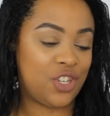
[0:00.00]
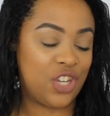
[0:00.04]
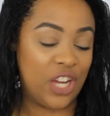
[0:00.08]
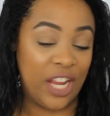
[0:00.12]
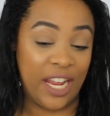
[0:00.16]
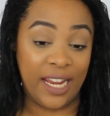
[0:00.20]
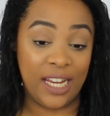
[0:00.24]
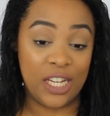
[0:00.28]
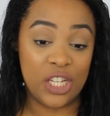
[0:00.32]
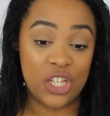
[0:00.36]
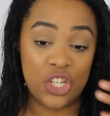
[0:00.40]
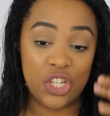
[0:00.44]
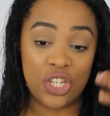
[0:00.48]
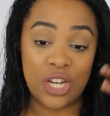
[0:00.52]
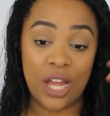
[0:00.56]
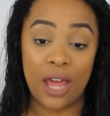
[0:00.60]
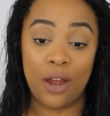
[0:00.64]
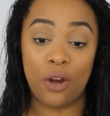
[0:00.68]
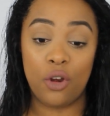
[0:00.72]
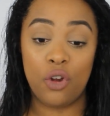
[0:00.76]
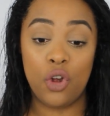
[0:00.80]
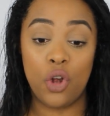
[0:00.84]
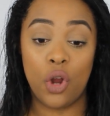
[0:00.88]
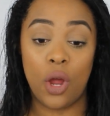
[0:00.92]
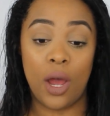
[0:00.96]
changed.
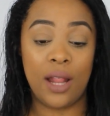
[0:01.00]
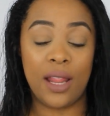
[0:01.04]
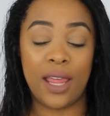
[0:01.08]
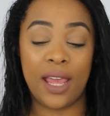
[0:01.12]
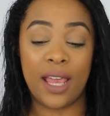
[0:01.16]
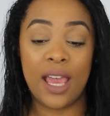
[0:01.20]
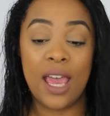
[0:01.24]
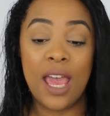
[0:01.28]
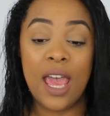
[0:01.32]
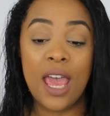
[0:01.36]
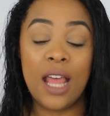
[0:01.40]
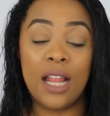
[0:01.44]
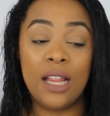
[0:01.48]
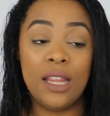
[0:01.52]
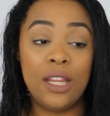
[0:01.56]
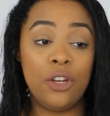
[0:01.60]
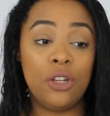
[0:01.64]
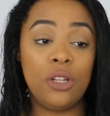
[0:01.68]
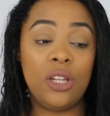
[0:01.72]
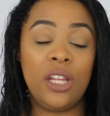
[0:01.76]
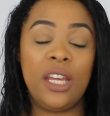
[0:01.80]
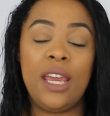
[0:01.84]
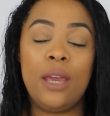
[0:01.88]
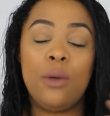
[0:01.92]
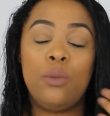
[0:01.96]
I don't know, like,
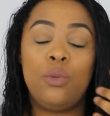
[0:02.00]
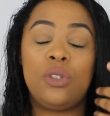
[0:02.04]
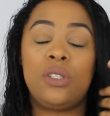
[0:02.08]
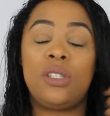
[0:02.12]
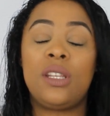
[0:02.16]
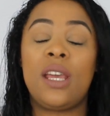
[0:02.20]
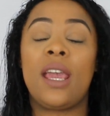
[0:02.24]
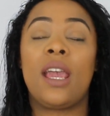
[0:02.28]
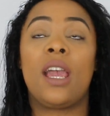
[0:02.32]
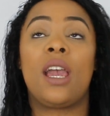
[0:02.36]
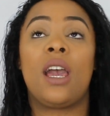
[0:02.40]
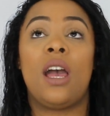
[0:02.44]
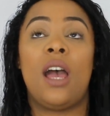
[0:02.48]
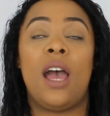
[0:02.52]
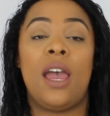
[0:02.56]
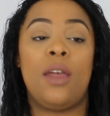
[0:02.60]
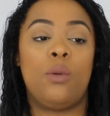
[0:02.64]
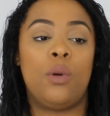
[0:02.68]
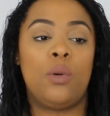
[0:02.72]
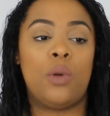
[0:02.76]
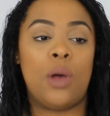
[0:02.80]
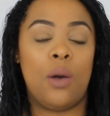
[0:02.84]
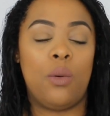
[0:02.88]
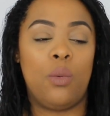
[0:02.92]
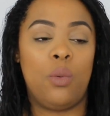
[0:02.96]
literally it was like I
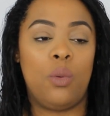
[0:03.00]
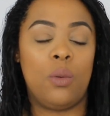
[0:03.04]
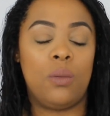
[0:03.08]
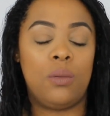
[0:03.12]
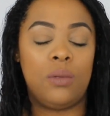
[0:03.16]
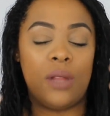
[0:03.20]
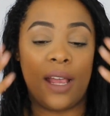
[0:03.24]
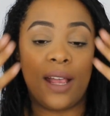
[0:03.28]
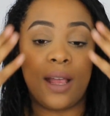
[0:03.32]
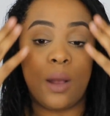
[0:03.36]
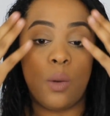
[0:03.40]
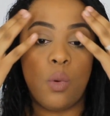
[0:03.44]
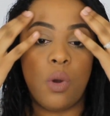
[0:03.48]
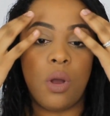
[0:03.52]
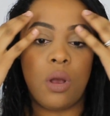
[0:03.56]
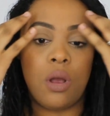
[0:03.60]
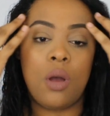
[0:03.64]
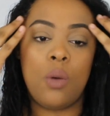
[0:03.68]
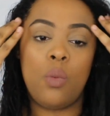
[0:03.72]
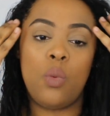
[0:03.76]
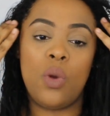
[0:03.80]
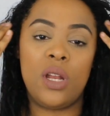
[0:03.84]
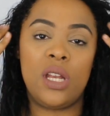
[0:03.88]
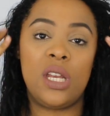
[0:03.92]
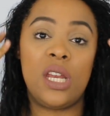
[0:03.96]
woke
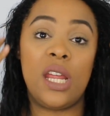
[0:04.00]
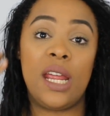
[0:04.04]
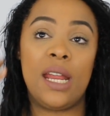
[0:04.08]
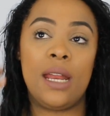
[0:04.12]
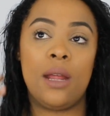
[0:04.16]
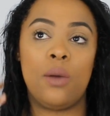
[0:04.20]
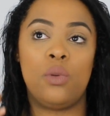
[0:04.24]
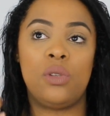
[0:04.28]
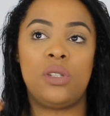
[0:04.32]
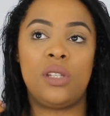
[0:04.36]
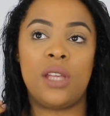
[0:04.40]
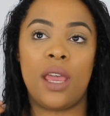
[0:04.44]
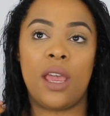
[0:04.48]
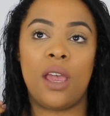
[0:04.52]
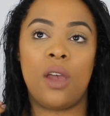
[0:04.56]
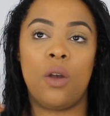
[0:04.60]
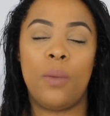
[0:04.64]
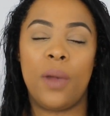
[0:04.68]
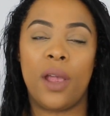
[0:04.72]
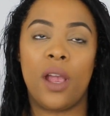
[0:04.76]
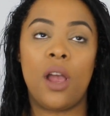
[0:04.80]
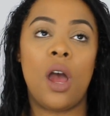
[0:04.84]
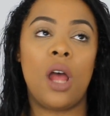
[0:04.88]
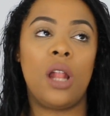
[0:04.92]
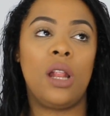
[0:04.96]
up one day and I was like, oh
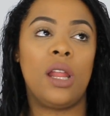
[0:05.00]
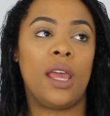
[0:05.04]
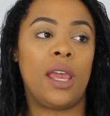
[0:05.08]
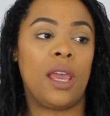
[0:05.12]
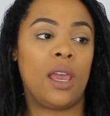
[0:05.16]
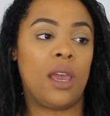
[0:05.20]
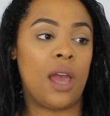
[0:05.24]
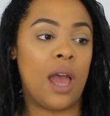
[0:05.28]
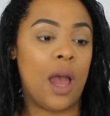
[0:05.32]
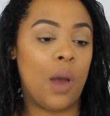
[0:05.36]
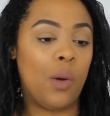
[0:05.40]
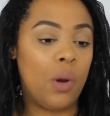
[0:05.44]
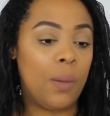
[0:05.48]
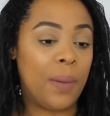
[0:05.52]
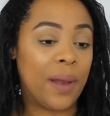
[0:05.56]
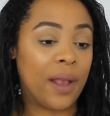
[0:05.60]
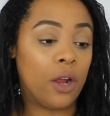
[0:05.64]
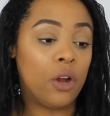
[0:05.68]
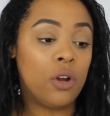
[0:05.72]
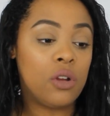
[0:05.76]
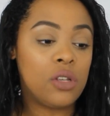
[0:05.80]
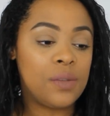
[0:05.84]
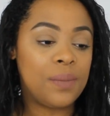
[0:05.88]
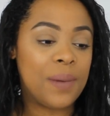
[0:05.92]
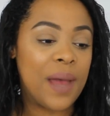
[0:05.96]
my god, like, I want my
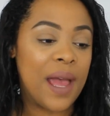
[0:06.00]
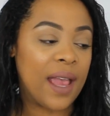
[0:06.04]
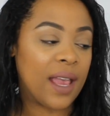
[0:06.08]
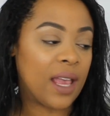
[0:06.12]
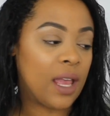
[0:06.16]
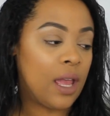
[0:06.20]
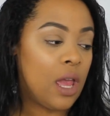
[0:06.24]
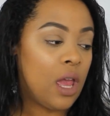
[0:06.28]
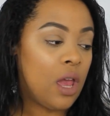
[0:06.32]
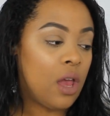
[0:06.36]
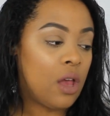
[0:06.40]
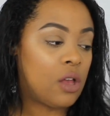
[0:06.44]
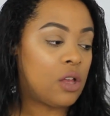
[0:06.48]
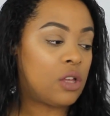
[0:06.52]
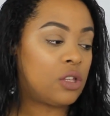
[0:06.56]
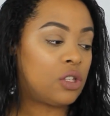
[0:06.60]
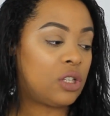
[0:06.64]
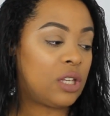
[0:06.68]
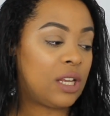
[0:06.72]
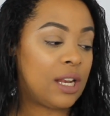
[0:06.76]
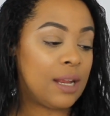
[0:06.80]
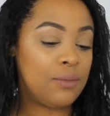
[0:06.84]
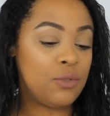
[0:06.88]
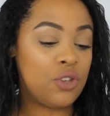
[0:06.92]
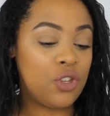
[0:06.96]
curls back.
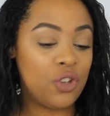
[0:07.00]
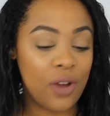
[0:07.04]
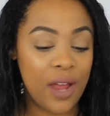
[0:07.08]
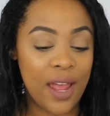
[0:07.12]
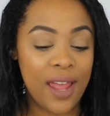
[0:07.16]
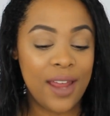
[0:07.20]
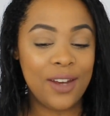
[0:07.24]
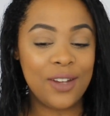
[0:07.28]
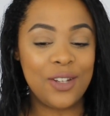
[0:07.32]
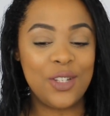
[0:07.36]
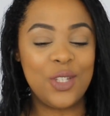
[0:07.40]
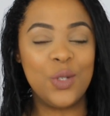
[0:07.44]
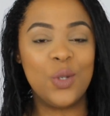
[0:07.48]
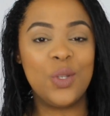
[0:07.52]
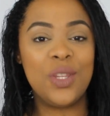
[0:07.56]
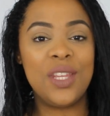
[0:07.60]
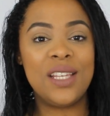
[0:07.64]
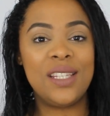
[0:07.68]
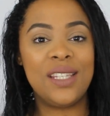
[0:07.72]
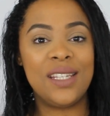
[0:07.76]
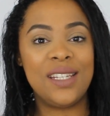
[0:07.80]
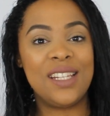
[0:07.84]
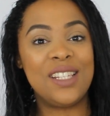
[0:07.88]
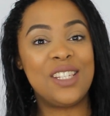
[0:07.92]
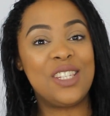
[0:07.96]
So then I'm trying to do
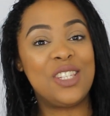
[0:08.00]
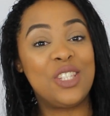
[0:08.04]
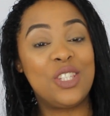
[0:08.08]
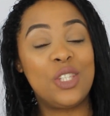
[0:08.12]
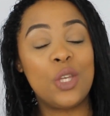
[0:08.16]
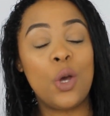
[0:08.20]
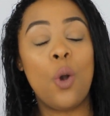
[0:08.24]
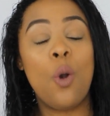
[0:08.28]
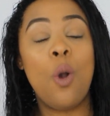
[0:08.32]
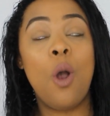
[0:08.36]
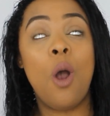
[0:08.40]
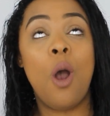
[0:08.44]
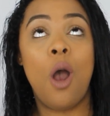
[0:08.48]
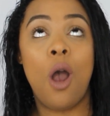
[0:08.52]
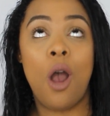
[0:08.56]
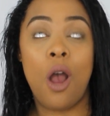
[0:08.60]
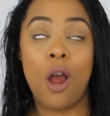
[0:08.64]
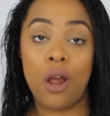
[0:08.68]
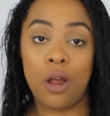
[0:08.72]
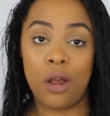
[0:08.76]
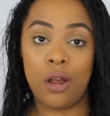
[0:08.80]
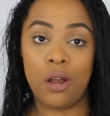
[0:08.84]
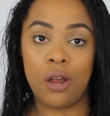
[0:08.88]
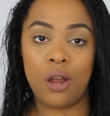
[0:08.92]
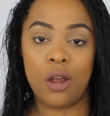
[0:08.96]
this, and it's so
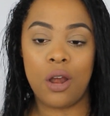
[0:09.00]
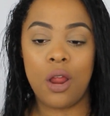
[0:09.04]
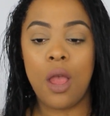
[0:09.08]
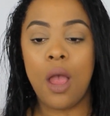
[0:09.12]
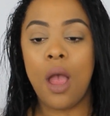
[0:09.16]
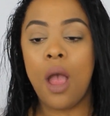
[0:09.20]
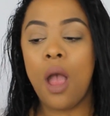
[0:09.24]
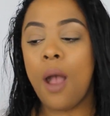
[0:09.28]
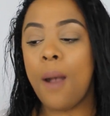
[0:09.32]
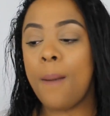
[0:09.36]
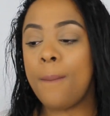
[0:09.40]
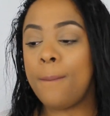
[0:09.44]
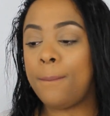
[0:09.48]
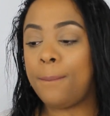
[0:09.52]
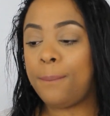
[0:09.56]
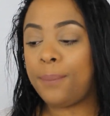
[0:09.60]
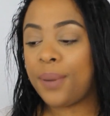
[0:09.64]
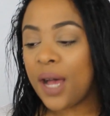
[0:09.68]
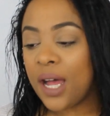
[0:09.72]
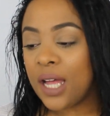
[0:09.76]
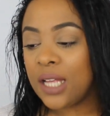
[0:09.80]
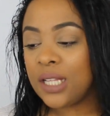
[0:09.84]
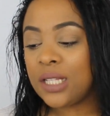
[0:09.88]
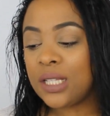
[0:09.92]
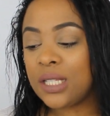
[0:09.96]
hard,
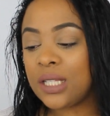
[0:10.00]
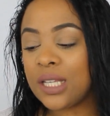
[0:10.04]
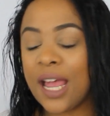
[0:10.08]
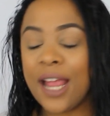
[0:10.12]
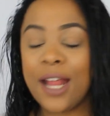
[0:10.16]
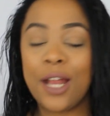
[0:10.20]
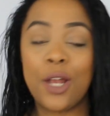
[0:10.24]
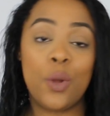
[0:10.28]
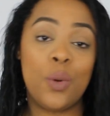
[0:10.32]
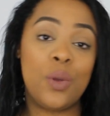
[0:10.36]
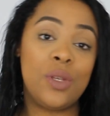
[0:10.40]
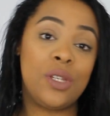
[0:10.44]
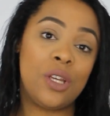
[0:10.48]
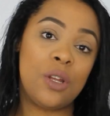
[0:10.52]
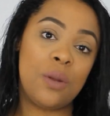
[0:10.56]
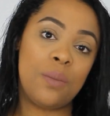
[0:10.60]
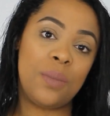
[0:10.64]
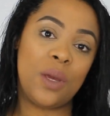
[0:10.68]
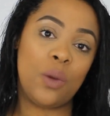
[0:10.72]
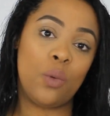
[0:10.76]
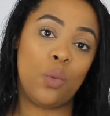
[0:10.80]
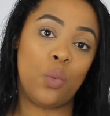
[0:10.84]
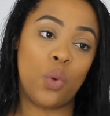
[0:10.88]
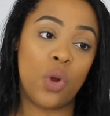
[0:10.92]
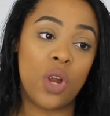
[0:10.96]
but I know it's gonna
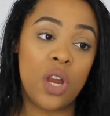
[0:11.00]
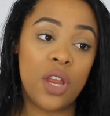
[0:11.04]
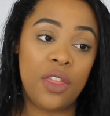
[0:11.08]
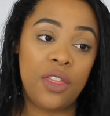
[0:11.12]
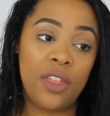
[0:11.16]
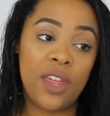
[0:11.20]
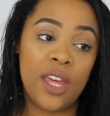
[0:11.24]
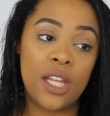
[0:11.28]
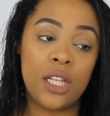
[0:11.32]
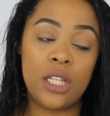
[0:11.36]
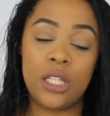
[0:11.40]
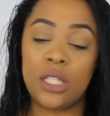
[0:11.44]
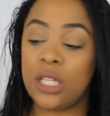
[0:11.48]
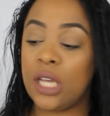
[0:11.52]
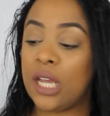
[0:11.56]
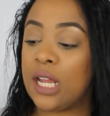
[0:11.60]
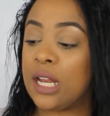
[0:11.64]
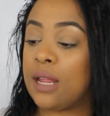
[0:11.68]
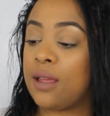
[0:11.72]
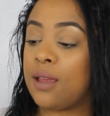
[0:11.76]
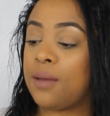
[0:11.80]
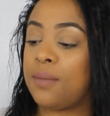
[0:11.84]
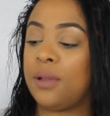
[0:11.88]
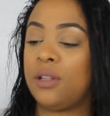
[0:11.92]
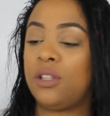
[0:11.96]
be worth it.
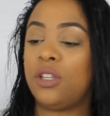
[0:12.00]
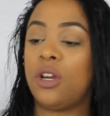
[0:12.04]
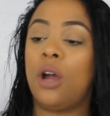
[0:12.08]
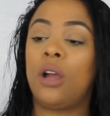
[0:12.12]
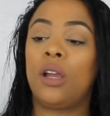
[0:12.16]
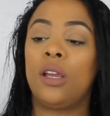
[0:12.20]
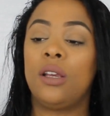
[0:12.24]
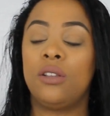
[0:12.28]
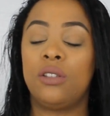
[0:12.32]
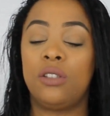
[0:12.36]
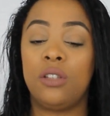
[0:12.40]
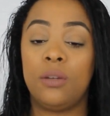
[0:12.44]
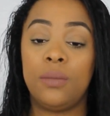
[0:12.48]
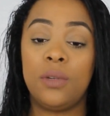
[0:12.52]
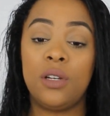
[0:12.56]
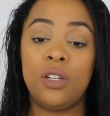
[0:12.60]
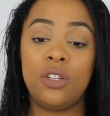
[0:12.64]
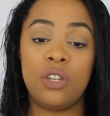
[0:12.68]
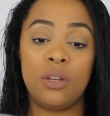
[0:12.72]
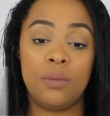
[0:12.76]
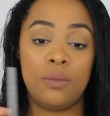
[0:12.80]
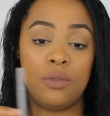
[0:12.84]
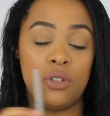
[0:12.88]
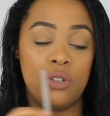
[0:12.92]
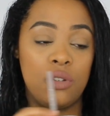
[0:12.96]
And I have been talking so
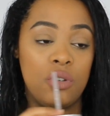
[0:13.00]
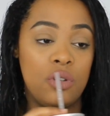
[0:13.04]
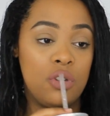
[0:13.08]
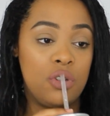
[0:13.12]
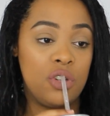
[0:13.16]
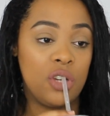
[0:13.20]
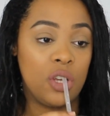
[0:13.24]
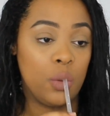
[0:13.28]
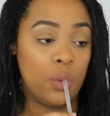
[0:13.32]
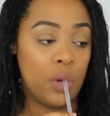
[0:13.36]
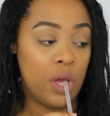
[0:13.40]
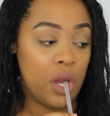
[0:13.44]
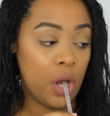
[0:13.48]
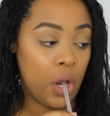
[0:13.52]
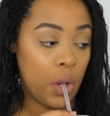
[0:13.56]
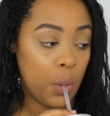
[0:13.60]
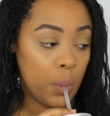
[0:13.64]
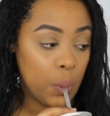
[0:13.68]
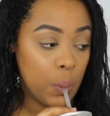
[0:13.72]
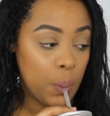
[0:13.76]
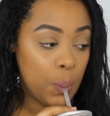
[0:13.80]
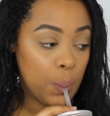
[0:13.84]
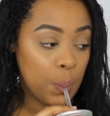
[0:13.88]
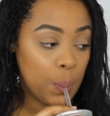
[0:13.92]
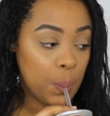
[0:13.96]
much, I'm just gonna drink water.
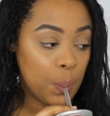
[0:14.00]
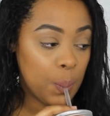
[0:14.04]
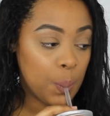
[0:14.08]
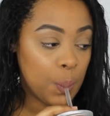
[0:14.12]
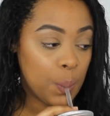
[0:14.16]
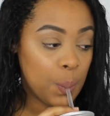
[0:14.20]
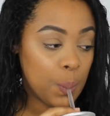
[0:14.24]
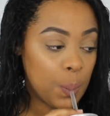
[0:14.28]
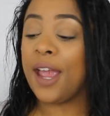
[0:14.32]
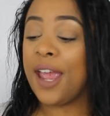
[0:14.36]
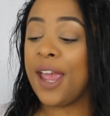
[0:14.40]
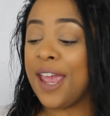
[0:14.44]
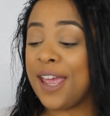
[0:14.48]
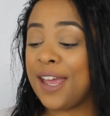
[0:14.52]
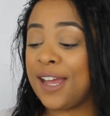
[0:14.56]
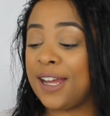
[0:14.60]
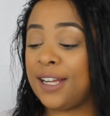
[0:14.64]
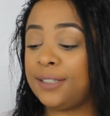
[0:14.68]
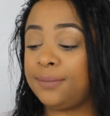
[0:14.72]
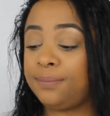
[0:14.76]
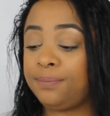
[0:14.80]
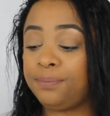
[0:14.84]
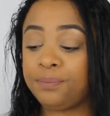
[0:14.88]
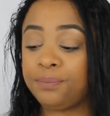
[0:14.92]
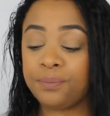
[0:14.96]

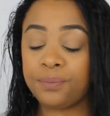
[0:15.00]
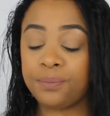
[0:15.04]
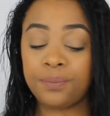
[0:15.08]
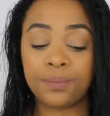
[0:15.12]
And